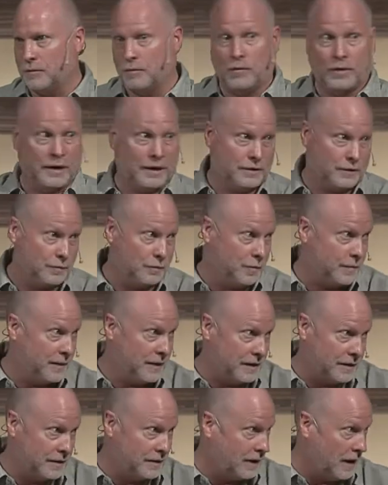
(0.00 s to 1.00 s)
or what else would
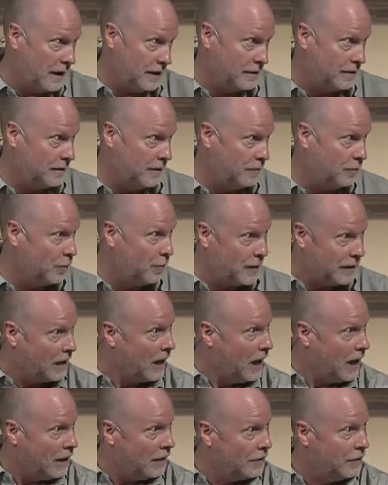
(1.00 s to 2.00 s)
be a status symbol. But
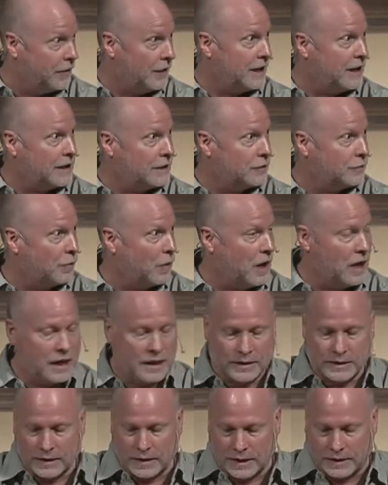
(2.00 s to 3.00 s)
this
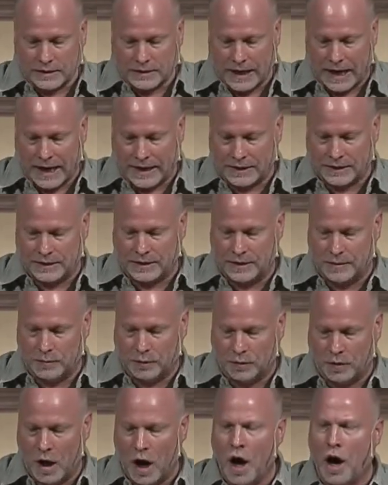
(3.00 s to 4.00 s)
was a status
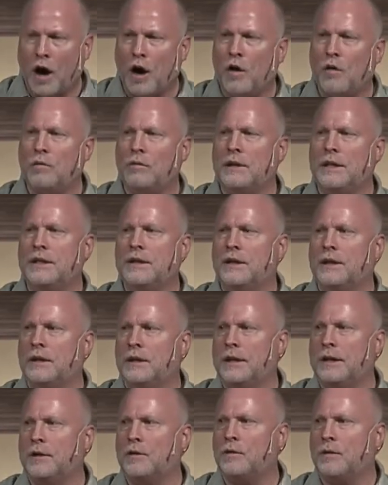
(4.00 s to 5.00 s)
symbol. Only the
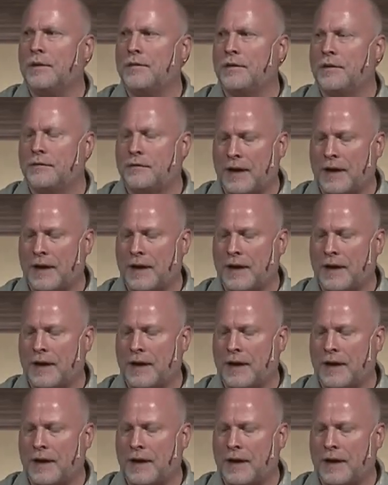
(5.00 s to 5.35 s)
leader of the